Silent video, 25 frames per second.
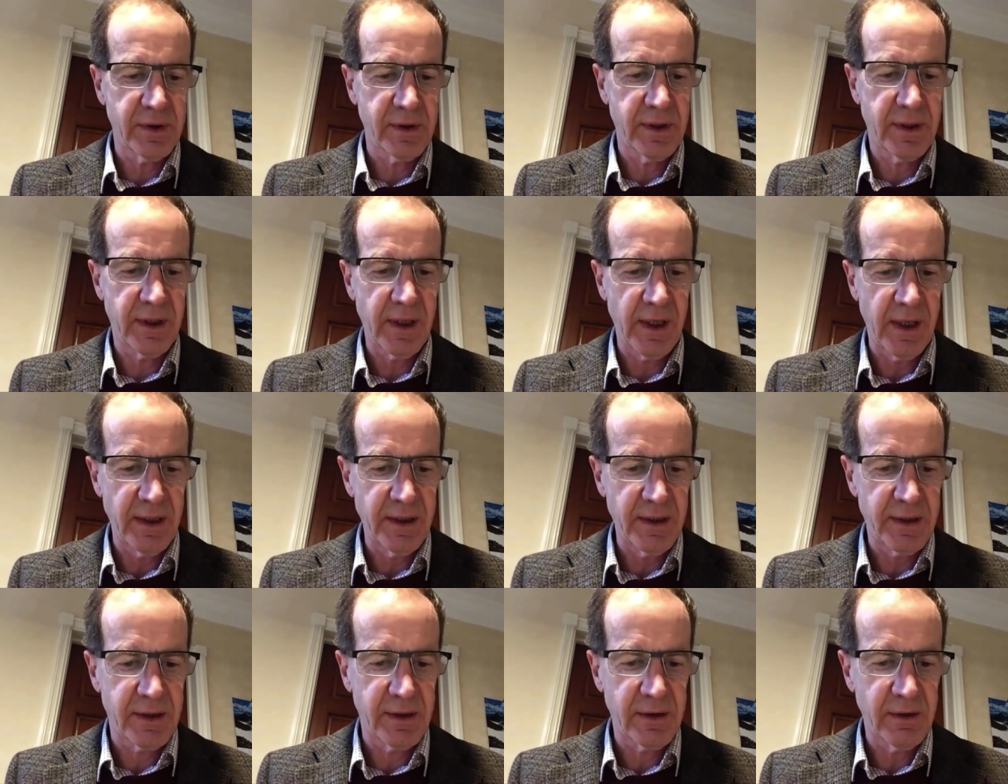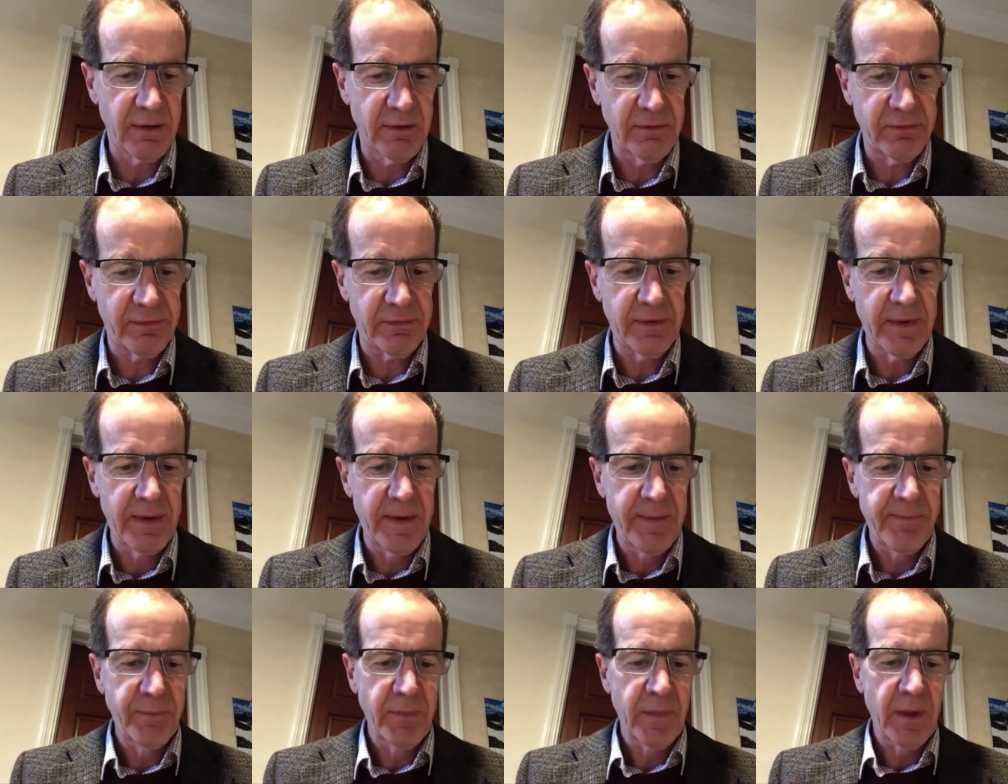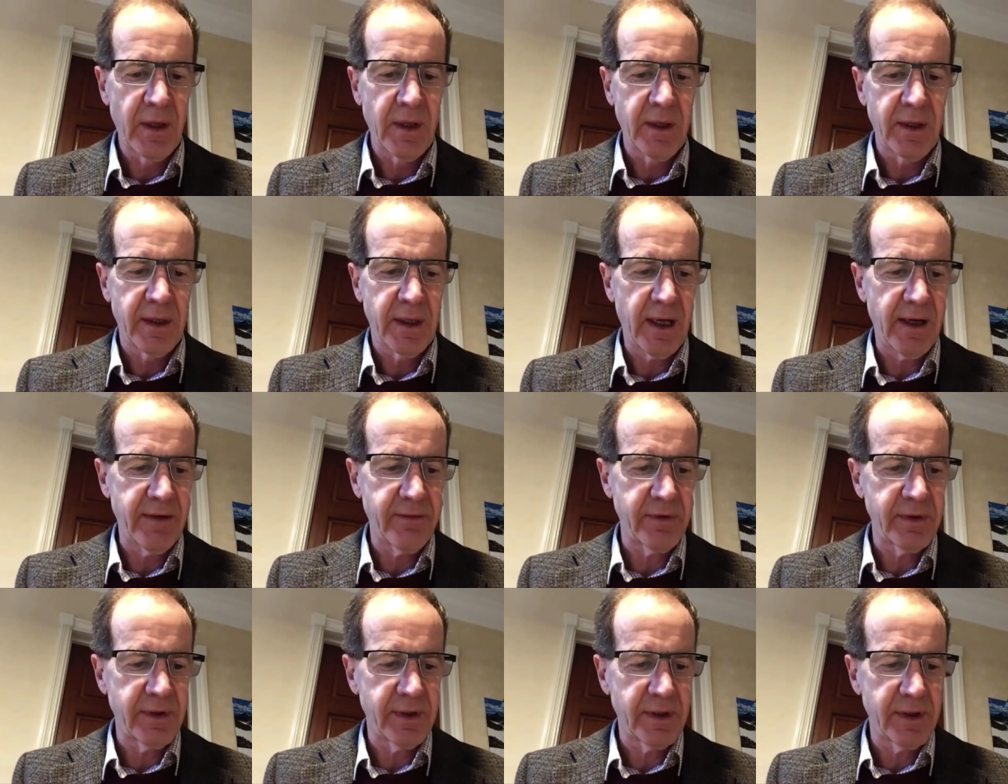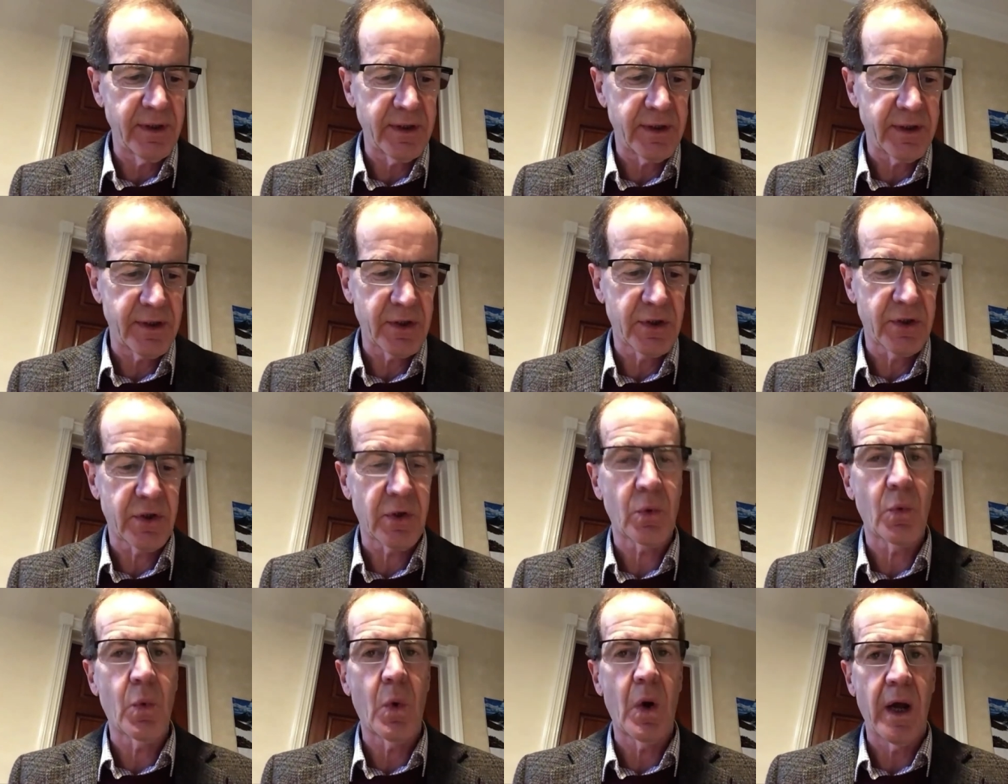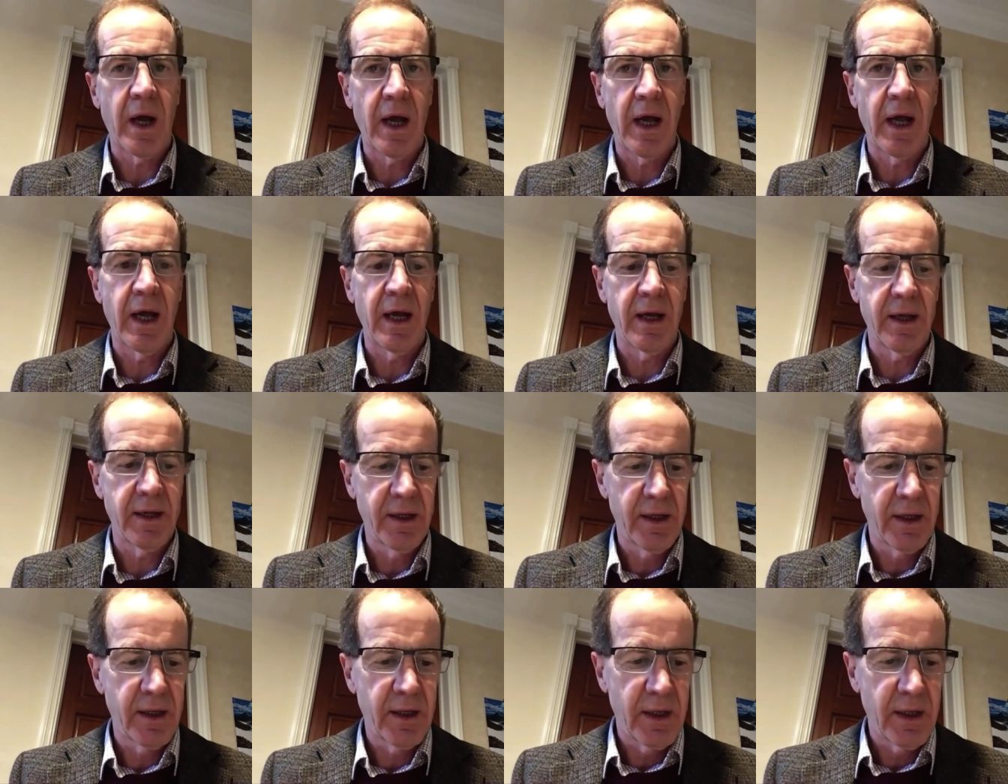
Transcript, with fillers: case of Cavendish Square